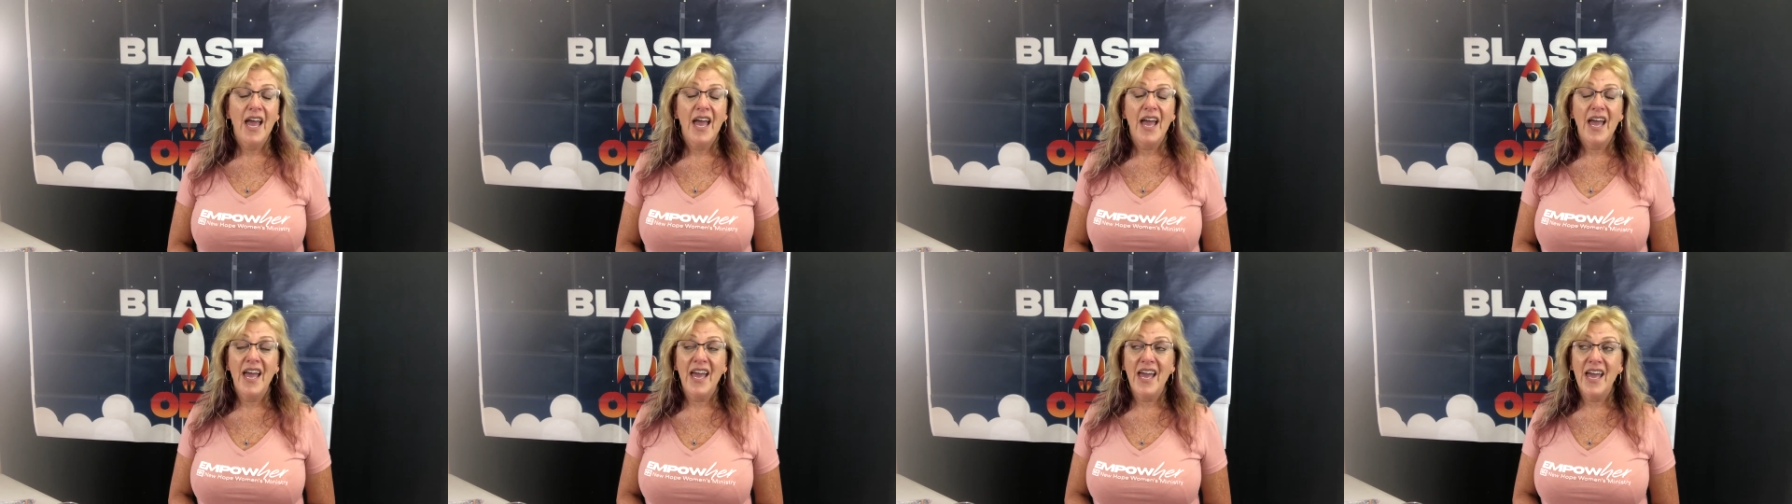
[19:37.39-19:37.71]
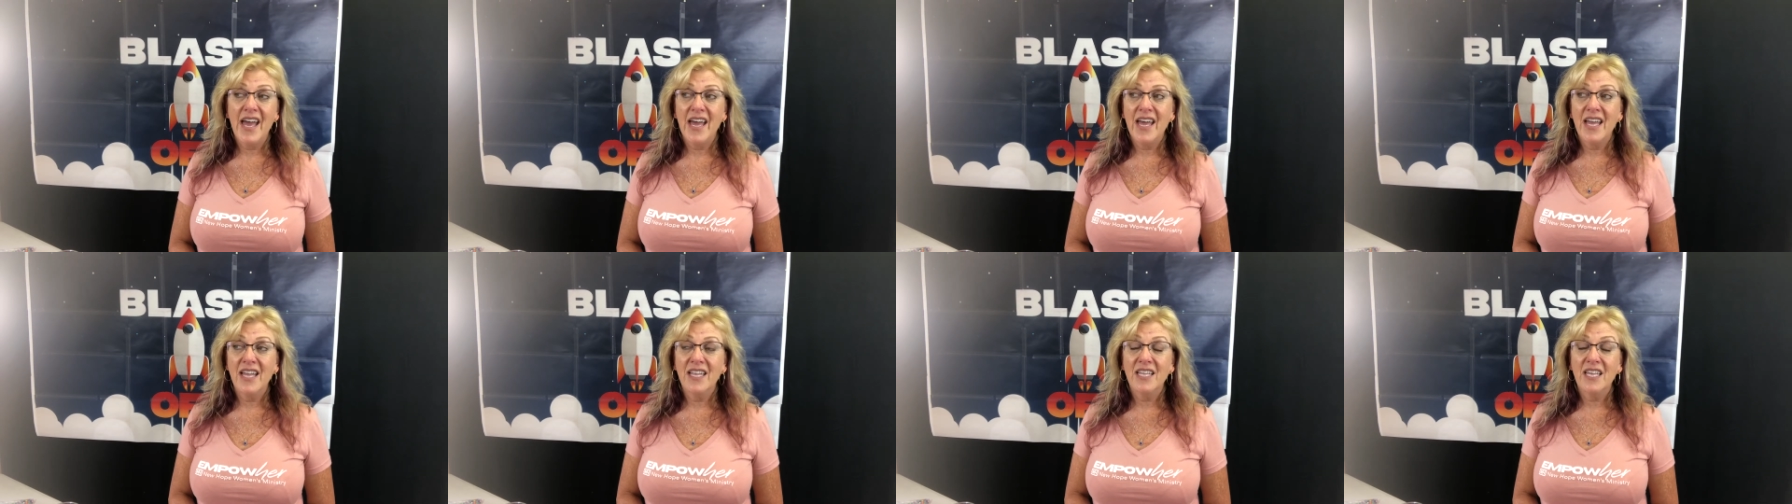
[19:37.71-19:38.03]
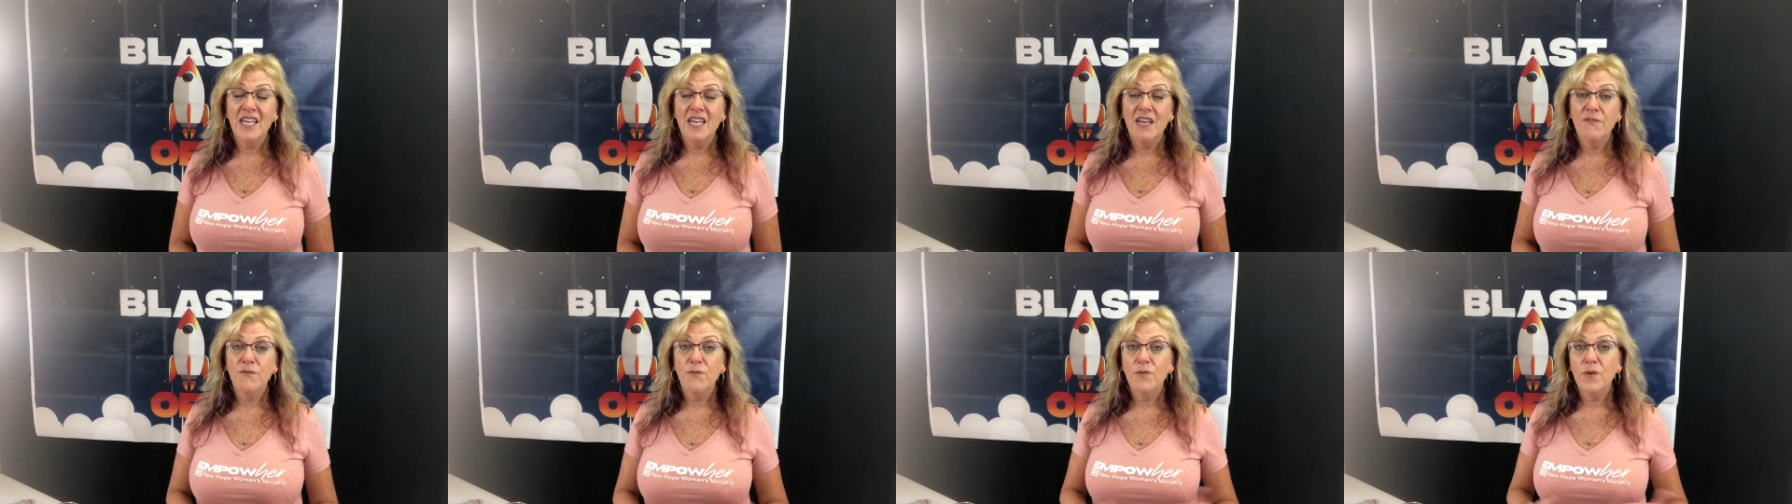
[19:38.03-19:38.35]
And
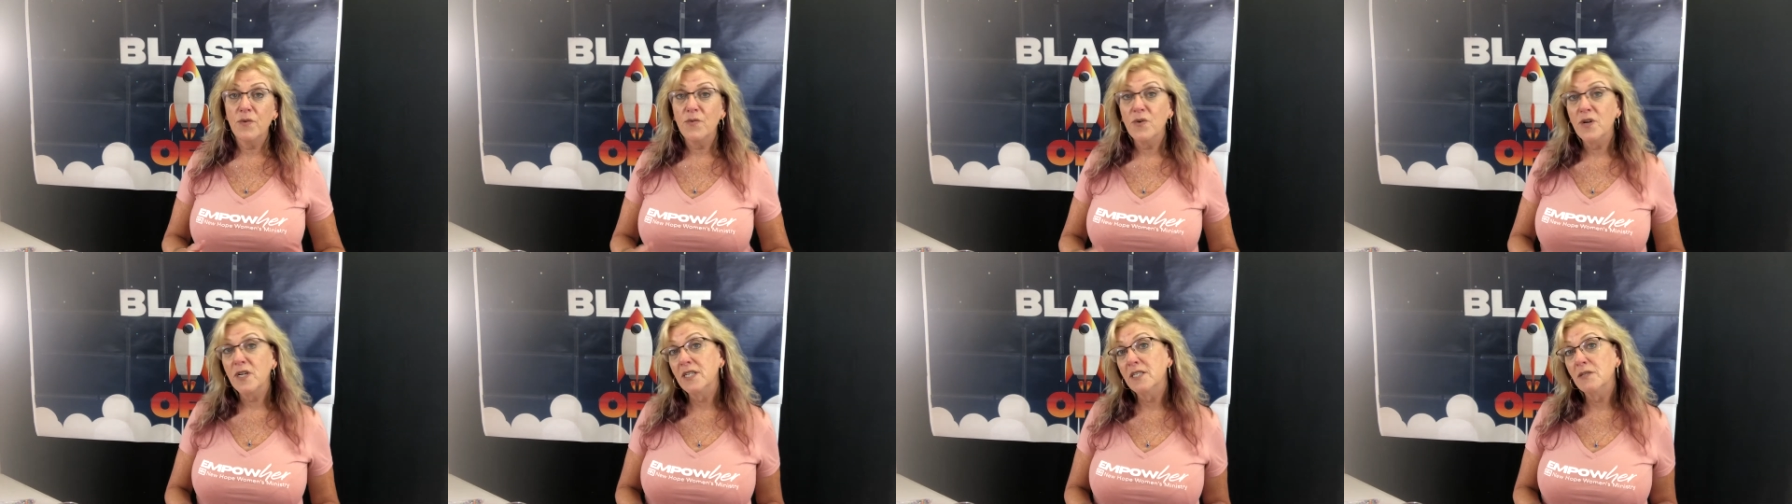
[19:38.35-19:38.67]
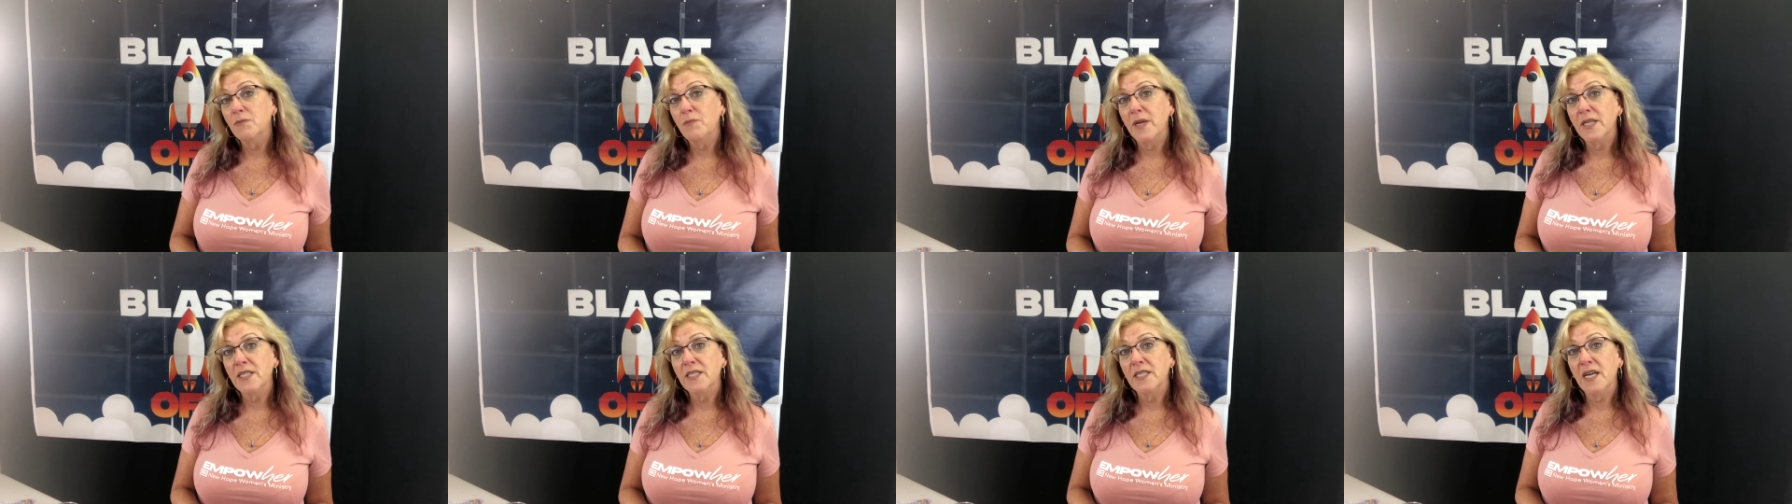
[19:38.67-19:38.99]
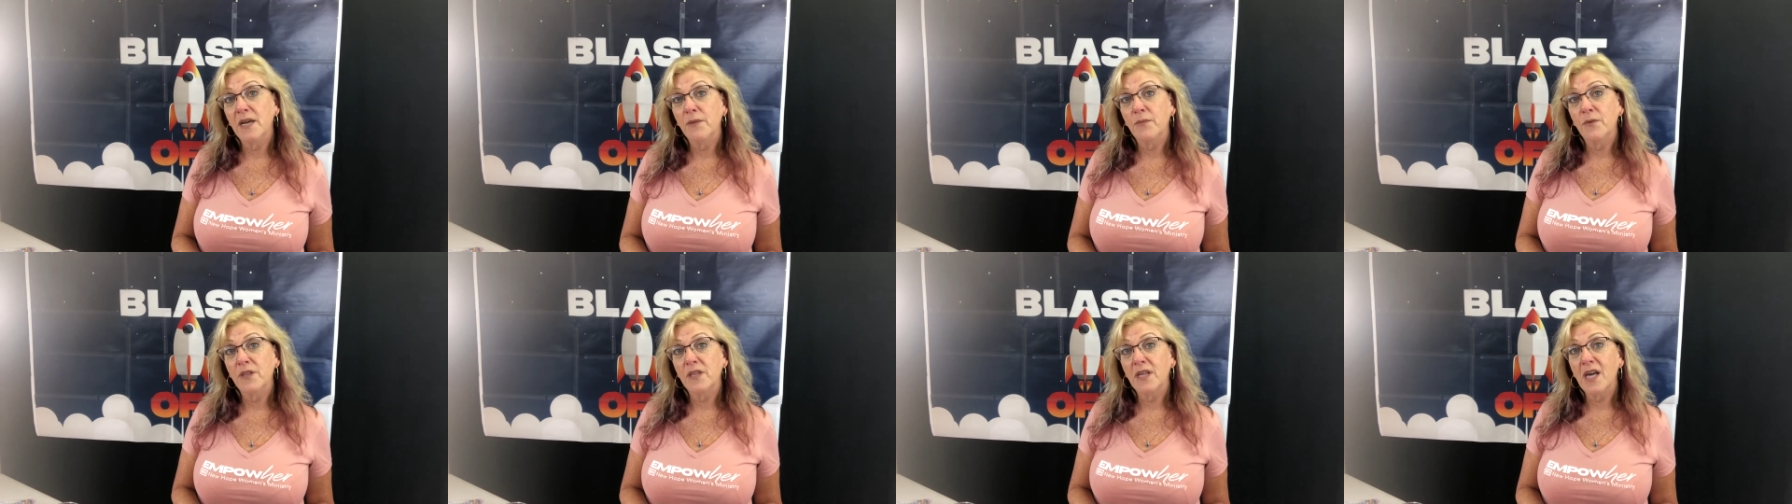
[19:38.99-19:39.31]
if we want to spend
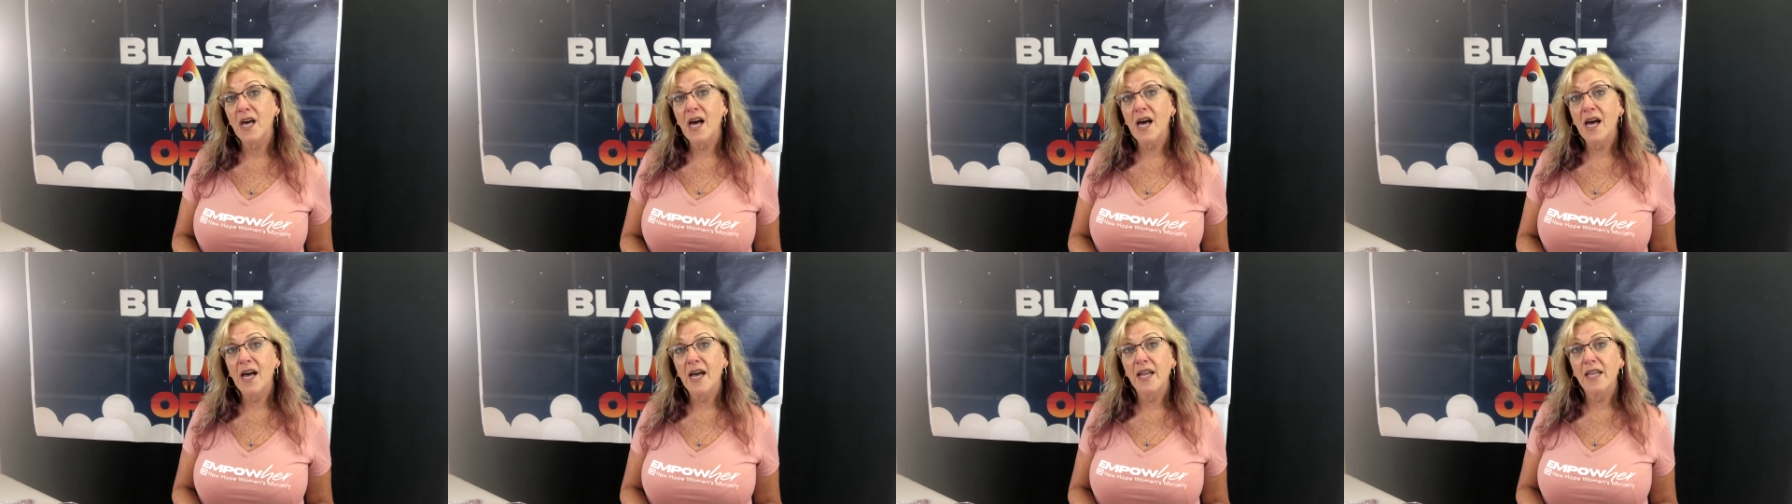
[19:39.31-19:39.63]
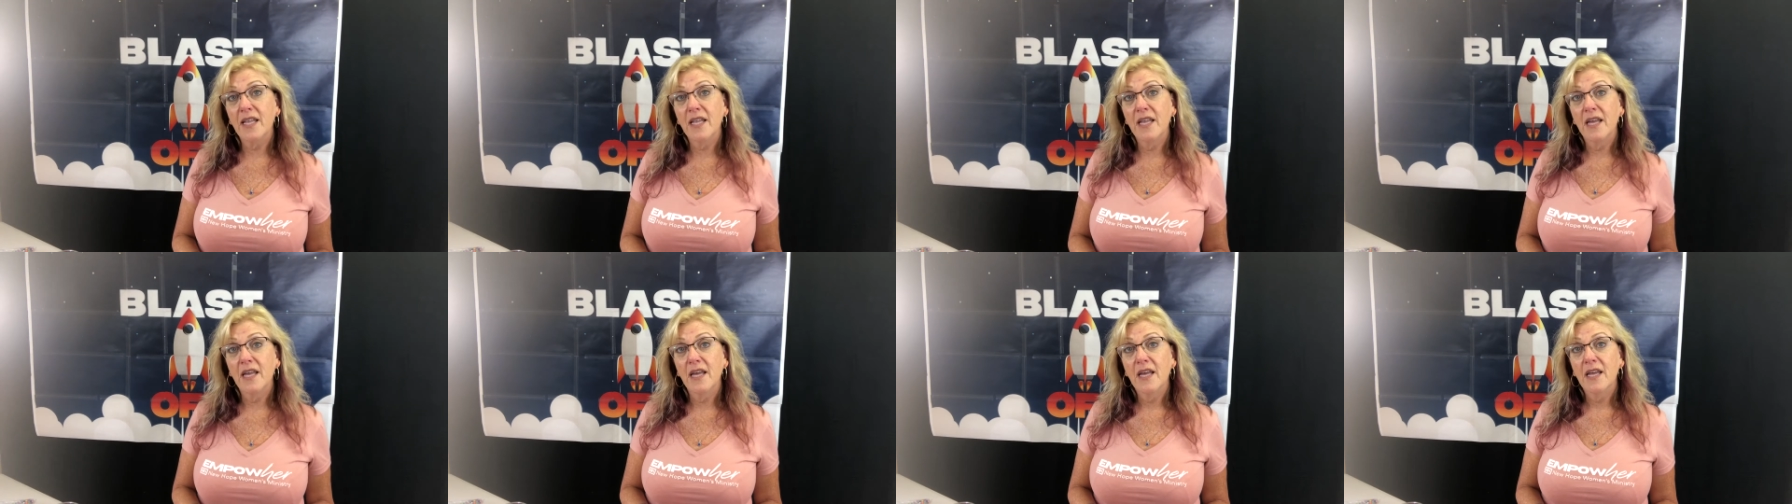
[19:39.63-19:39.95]
time with God,